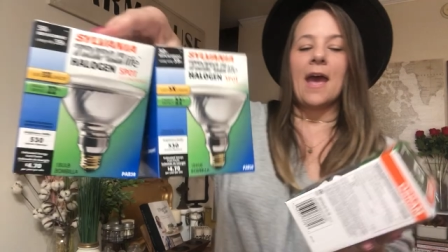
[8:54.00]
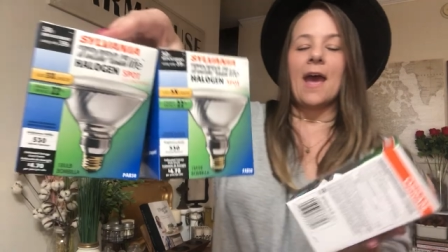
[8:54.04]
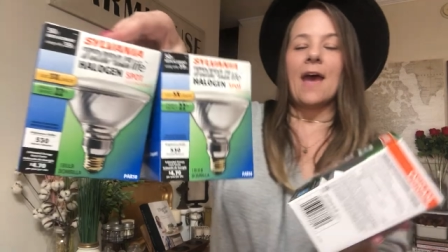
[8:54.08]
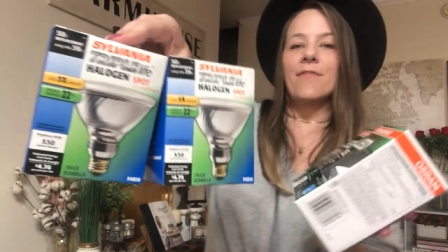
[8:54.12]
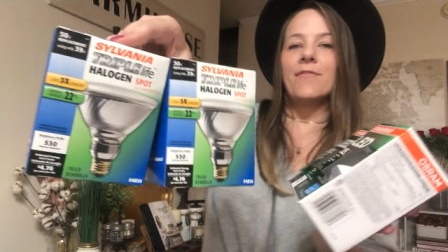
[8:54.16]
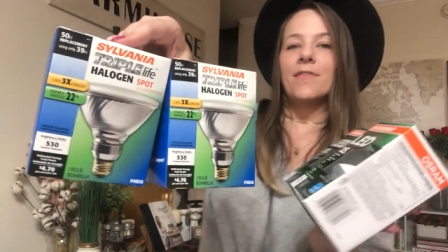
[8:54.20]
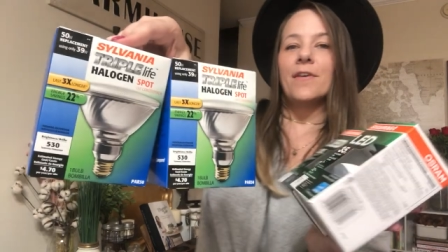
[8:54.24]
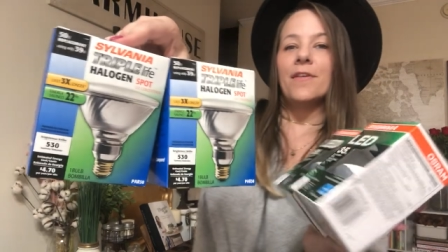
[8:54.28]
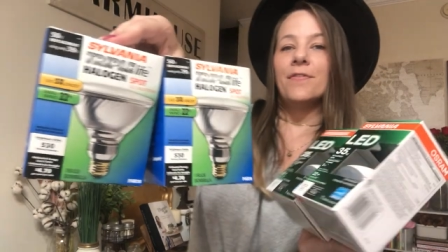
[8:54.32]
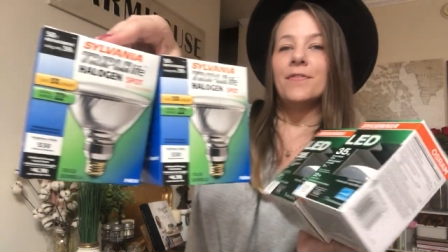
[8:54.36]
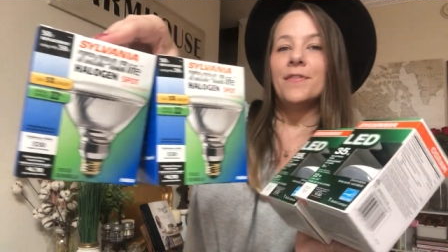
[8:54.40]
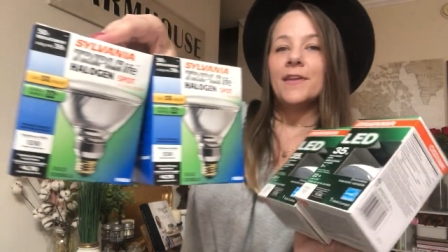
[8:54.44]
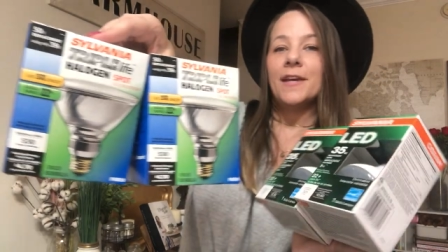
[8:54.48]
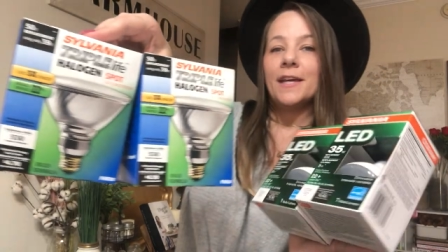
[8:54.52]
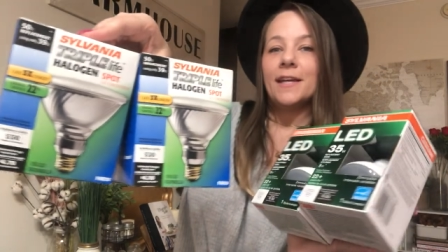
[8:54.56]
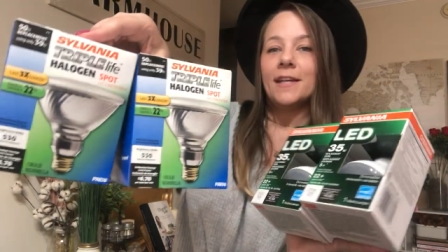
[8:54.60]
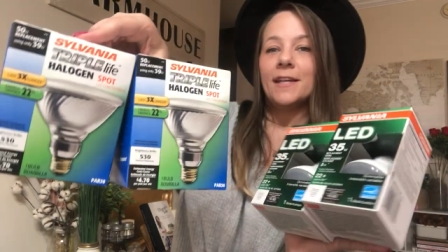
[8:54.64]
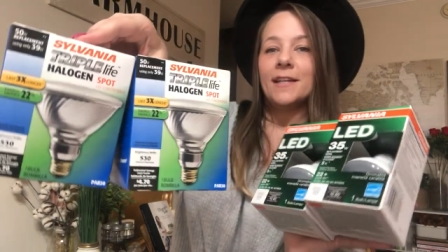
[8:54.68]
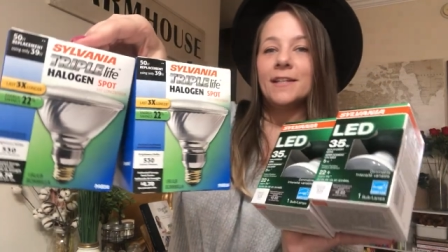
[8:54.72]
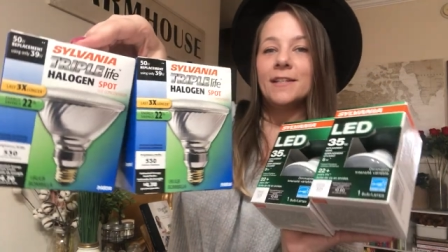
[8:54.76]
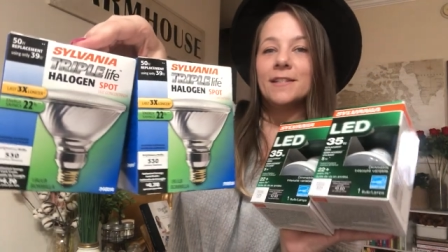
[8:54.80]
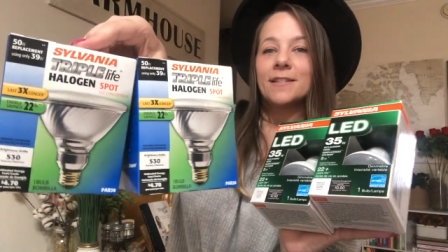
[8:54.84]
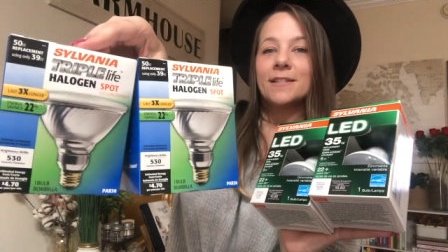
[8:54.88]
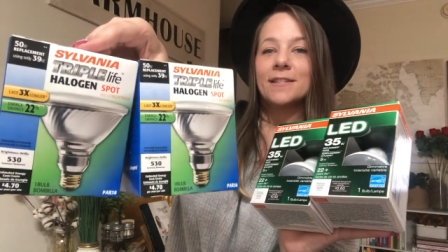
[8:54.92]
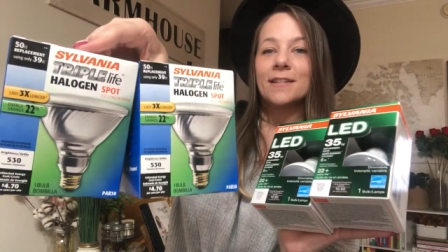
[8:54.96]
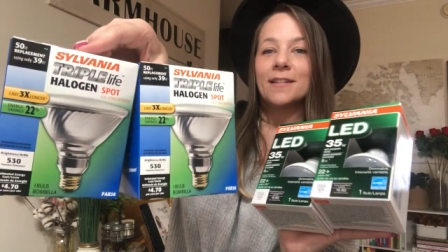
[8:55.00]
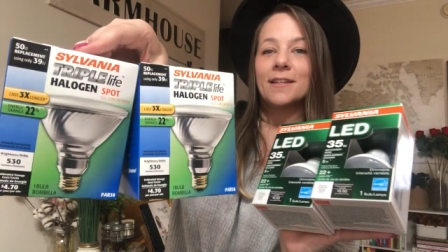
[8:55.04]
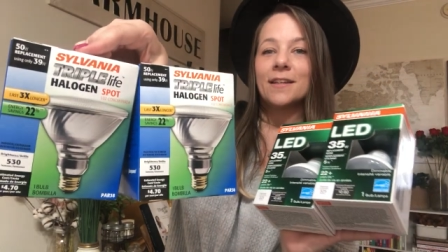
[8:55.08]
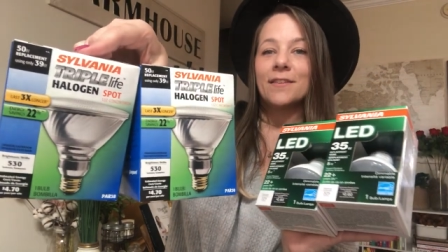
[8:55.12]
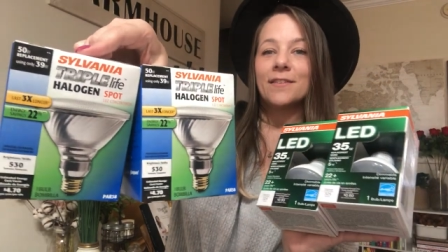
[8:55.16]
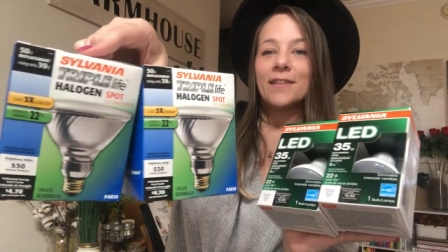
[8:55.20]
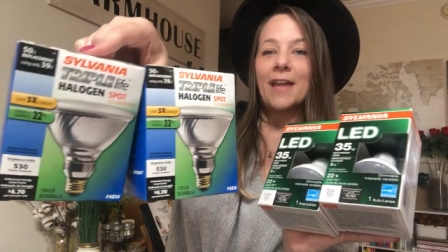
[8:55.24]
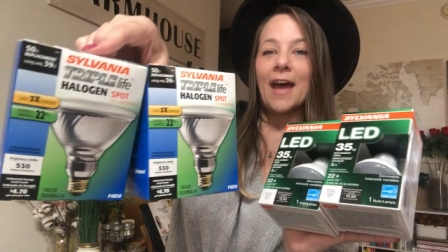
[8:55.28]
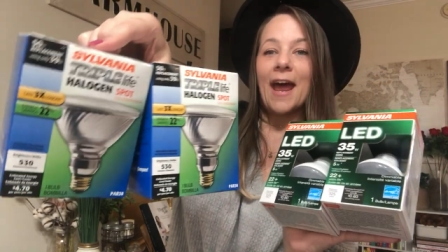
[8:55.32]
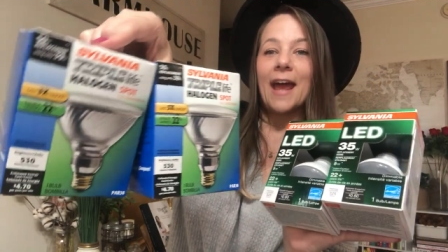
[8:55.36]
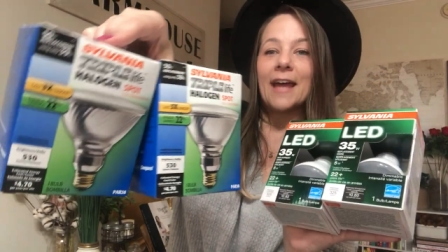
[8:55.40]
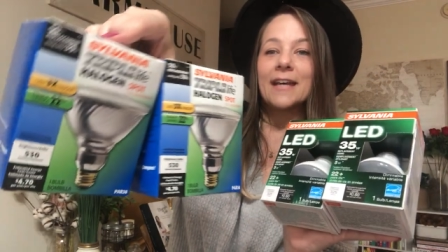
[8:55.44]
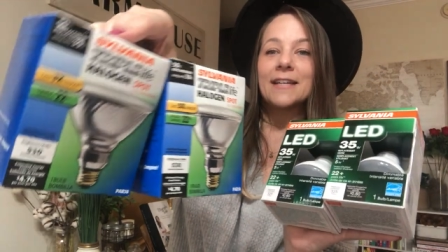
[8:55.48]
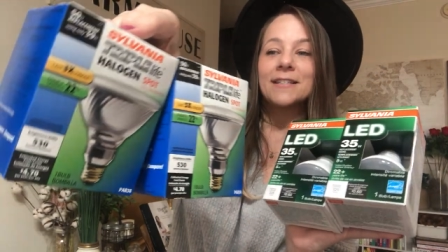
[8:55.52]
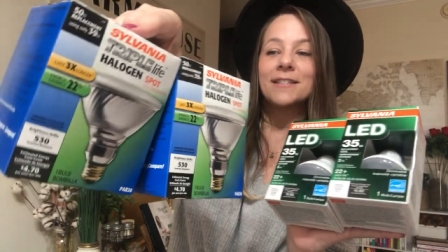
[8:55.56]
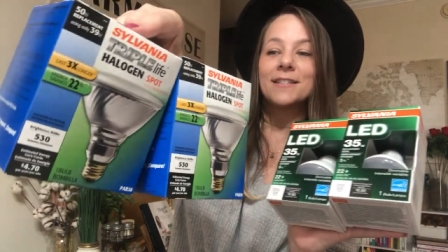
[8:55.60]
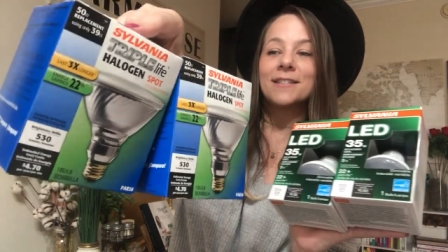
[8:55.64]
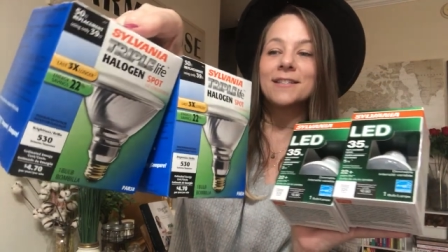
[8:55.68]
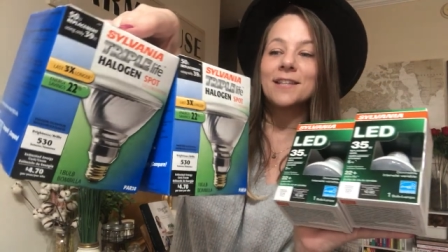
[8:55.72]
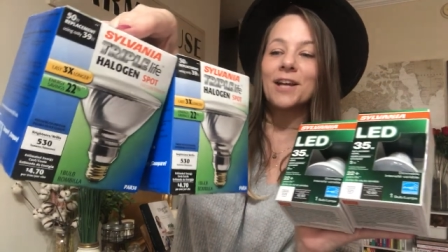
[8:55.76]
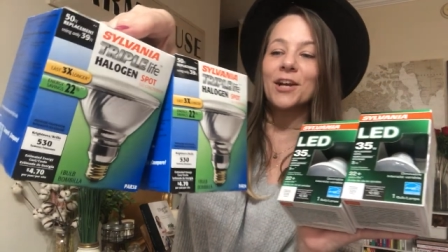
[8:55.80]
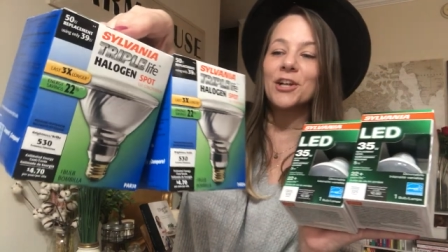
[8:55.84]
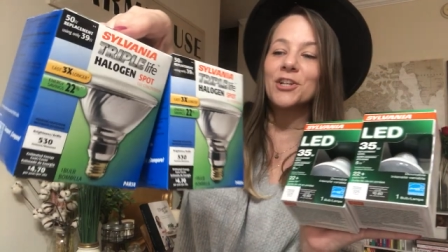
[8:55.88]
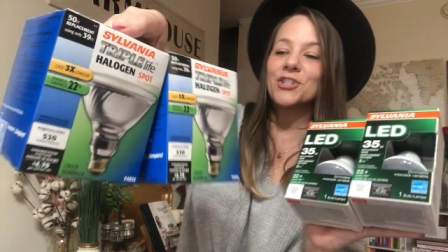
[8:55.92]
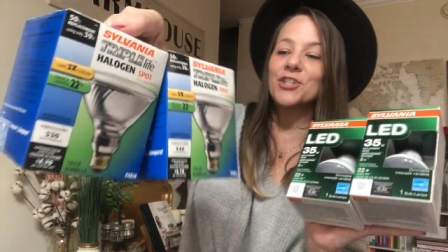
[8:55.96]
And then these, that is
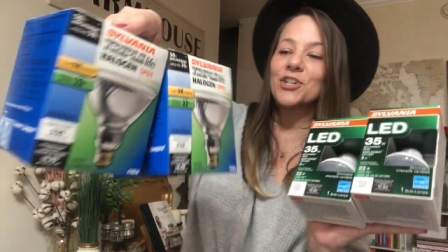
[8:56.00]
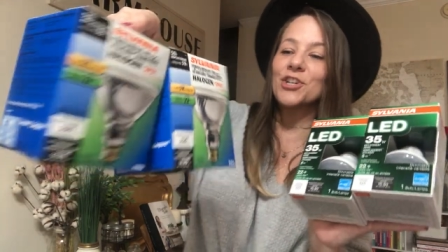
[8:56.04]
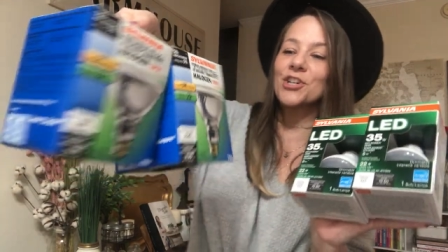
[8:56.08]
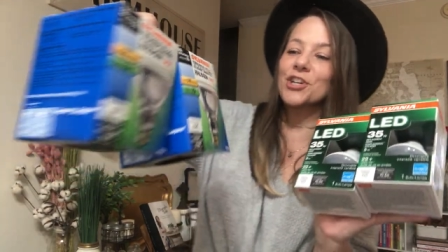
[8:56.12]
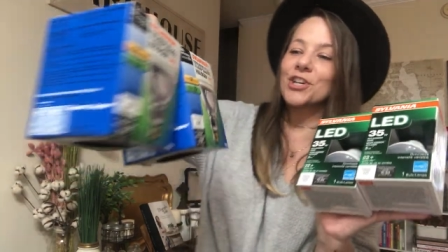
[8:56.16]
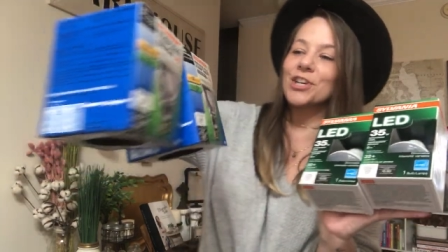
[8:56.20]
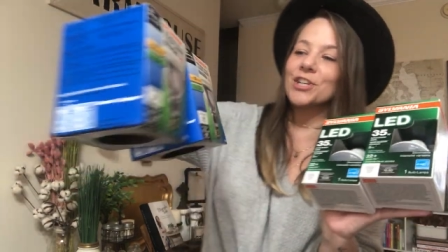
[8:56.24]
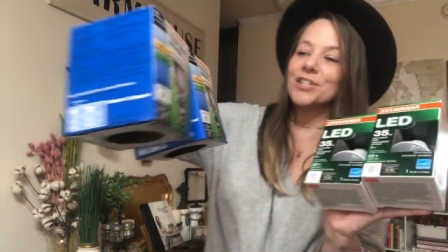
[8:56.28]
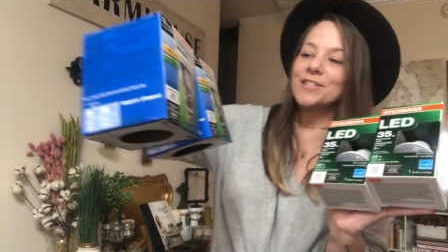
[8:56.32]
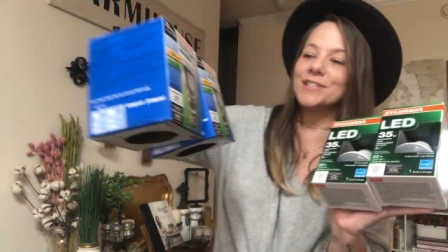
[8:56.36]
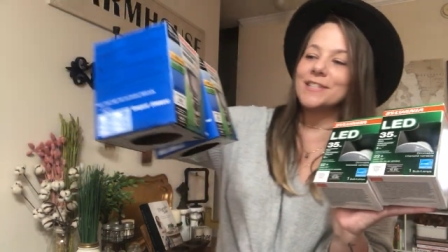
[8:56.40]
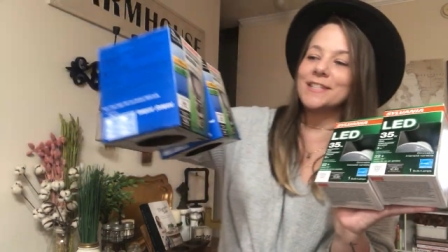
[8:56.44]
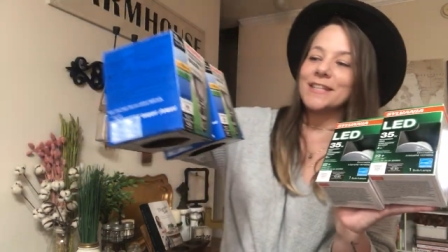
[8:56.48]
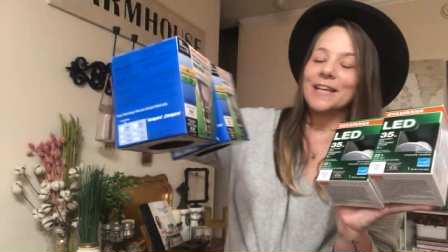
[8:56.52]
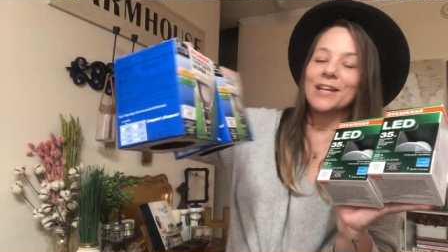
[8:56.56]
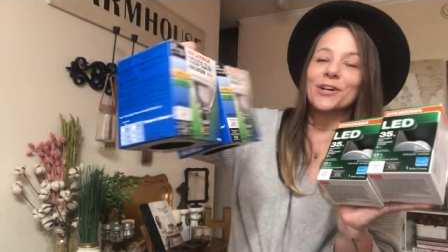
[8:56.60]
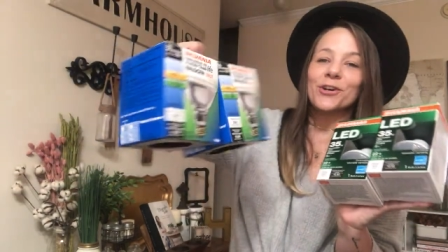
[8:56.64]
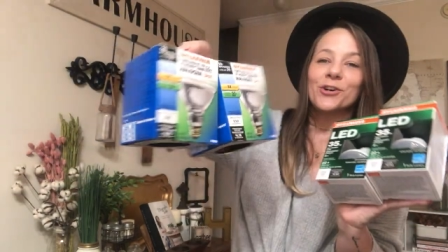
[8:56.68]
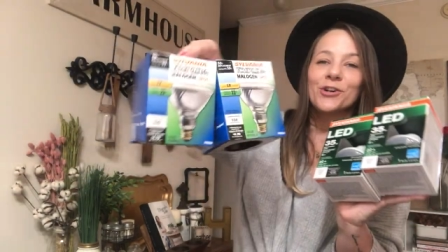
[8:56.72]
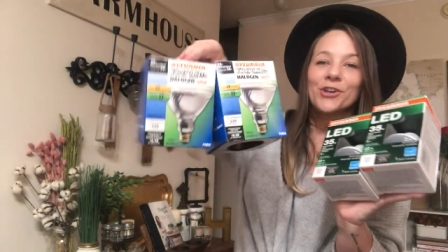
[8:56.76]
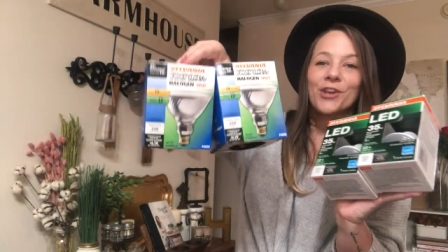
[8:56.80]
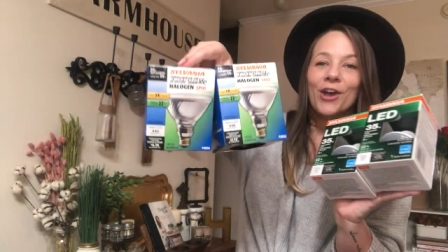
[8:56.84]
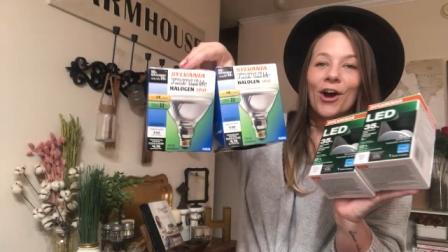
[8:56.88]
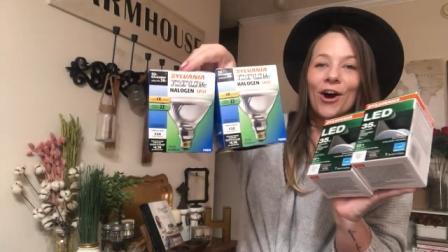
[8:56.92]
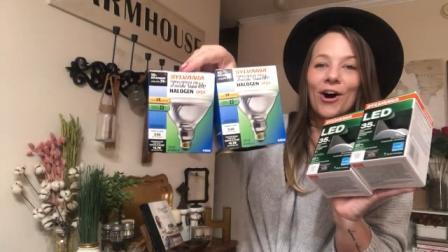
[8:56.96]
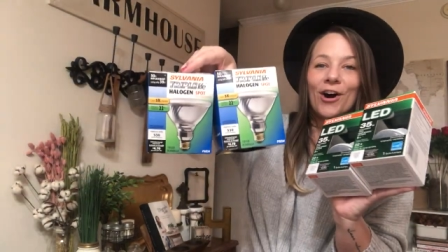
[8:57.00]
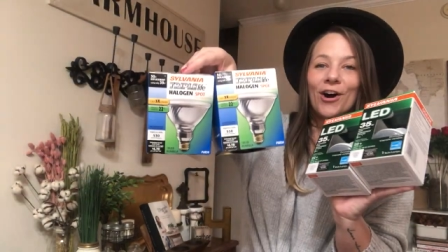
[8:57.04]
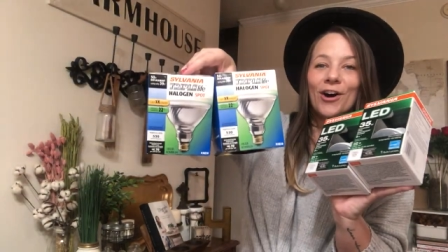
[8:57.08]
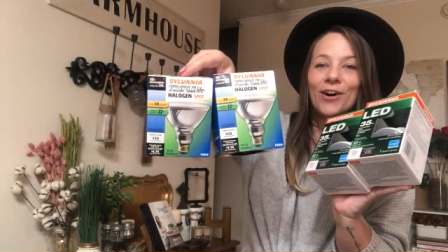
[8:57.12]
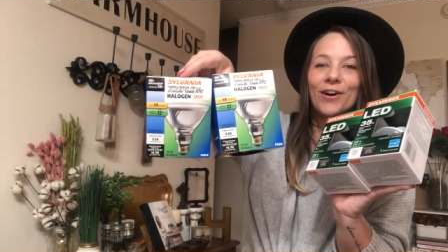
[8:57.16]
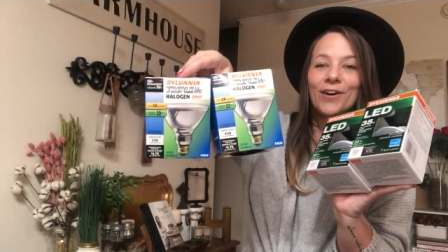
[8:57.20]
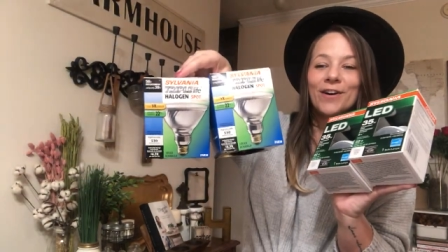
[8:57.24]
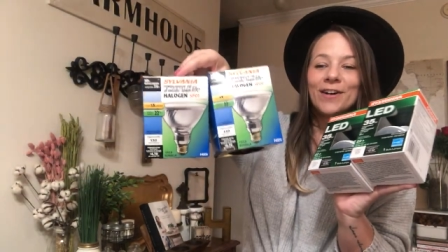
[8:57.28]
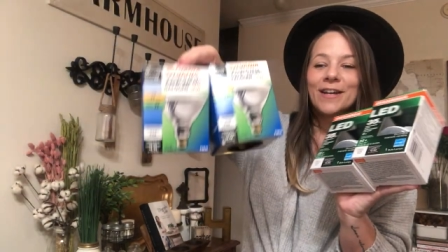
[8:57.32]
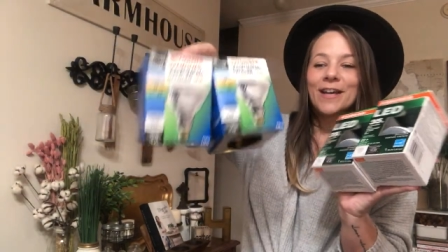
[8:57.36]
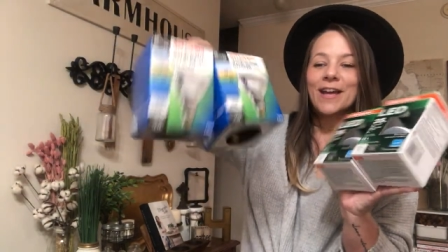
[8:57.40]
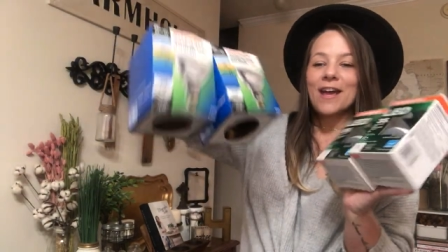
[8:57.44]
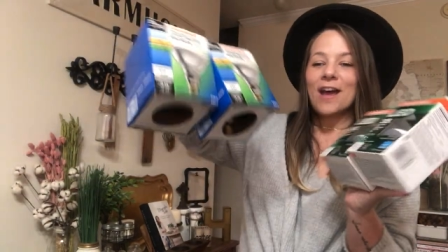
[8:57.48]
such a good deal, y'all.